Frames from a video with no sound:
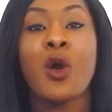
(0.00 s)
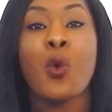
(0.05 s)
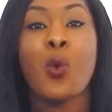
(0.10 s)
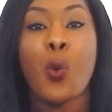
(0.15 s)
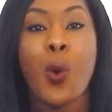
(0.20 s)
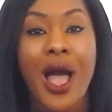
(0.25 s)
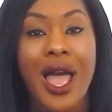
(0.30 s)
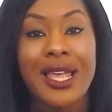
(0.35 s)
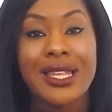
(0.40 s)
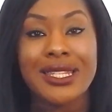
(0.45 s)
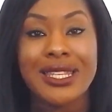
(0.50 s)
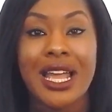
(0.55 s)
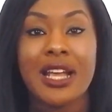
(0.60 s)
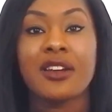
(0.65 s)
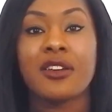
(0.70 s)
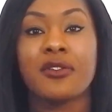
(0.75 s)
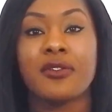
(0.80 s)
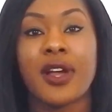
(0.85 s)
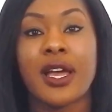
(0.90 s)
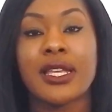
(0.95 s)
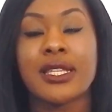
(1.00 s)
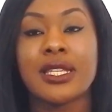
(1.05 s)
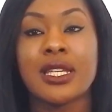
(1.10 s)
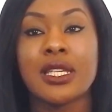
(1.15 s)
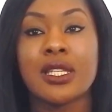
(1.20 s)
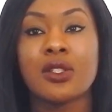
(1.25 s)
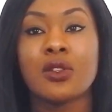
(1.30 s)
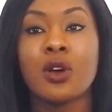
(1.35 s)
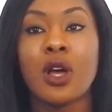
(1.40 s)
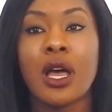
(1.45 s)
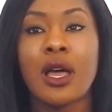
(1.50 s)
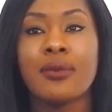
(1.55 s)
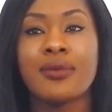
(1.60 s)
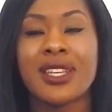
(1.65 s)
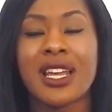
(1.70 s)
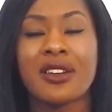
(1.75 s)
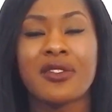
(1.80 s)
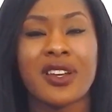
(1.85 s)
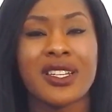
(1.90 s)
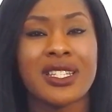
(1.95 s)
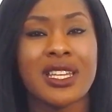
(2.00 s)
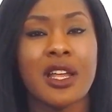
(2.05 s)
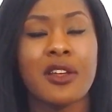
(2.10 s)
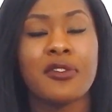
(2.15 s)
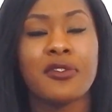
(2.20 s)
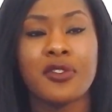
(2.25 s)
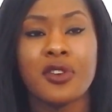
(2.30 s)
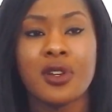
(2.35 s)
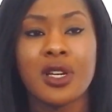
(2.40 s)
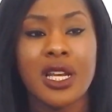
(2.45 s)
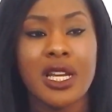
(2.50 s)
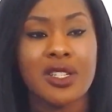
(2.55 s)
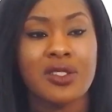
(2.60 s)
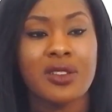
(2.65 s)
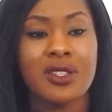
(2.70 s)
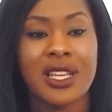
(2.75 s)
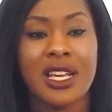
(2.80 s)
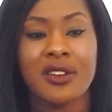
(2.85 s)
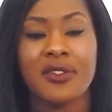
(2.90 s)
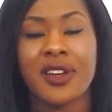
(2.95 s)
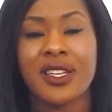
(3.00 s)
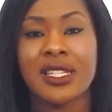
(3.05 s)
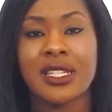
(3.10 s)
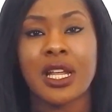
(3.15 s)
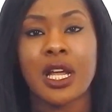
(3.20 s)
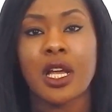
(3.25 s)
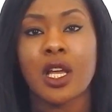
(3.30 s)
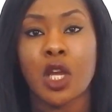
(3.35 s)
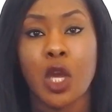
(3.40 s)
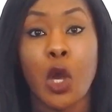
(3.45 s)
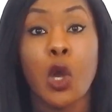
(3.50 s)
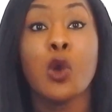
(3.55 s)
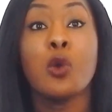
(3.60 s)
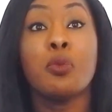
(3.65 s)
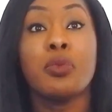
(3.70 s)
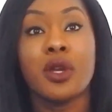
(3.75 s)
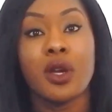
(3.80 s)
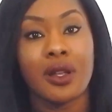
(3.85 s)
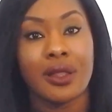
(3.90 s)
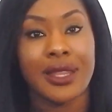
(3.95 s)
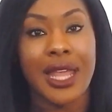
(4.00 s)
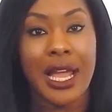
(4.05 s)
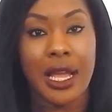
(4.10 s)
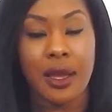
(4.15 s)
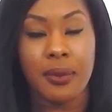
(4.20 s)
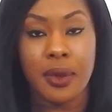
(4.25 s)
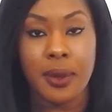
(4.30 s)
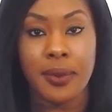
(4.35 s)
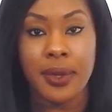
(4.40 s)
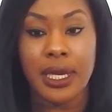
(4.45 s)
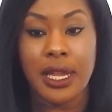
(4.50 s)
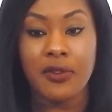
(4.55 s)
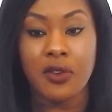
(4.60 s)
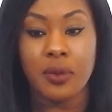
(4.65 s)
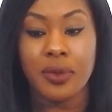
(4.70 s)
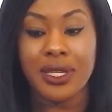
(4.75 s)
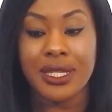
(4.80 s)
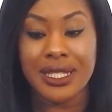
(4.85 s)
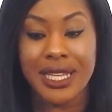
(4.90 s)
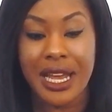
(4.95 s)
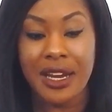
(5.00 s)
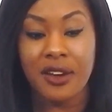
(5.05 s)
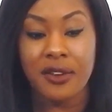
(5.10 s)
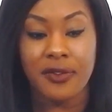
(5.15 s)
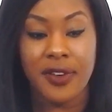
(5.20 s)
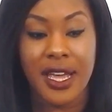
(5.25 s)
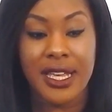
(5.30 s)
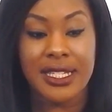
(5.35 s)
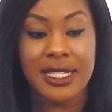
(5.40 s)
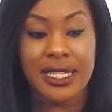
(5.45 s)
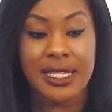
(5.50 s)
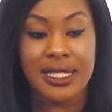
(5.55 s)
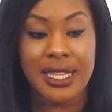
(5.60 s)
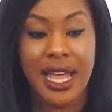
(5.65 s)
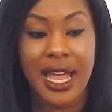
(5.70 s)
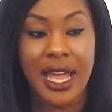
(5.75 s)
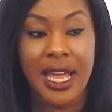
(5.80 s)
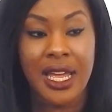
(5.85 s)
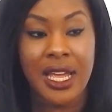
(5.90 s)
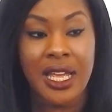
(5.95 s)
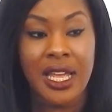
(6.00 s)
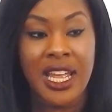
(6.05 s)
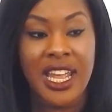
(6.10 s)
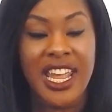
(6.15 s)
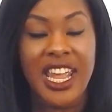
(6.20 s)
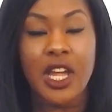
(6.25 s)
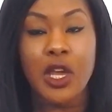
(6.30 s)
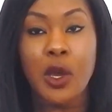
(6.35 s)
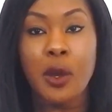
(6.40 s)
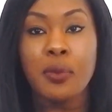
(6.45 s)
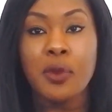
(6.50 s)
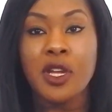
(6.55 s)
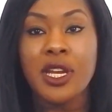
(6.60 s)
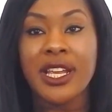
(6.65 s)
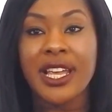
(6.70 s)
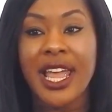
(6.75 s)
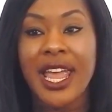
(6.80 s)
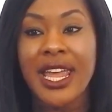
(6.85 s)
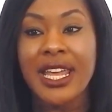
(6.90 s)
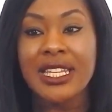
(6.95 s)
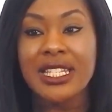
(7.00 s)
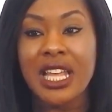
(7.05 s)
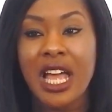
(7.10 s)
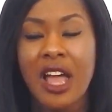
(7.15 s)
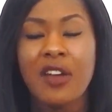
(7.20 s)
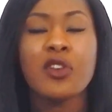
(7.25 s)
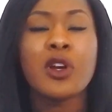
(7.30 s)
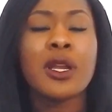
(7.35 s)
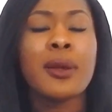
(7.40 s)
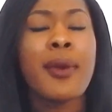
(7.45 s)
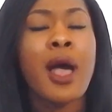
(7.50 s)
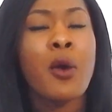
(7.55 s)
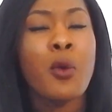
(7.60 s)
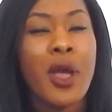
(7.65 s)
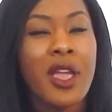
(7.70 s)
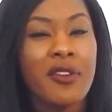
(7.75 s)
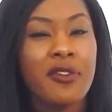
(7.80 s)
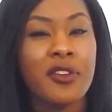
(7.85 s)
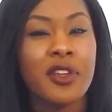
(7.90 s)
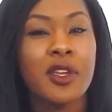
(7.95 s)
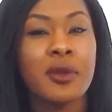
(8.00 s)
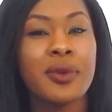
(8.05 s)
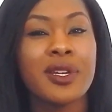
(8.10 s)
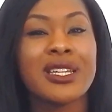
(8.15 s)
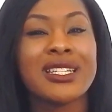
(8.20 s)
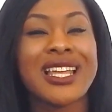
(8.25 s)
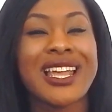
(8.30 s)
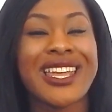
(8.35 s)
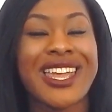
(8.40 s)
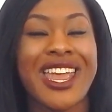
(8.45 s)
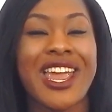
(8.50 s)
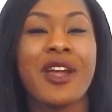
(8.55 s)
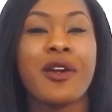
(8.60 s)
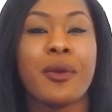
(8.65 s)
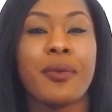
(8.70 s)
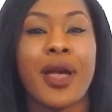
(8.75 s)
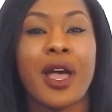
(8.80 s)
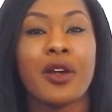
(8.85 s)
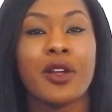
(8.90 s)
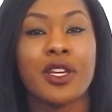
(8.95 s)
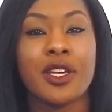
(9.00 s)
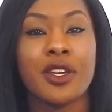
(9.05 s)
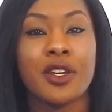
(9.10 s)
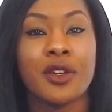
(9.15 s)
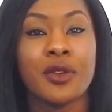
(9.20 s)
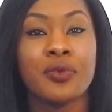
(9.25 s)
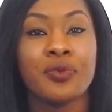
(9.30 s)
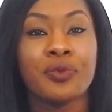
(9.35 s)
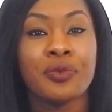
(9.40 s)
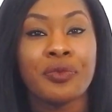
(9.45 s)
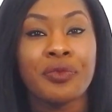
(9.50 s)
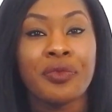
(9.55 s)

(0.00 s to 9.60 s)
wise sacrifices, not sacrifices that are foolish, not sacrifices that go beyond that commitment level, but sacrifices that it communicates, I've gone on my way for you because I care about you.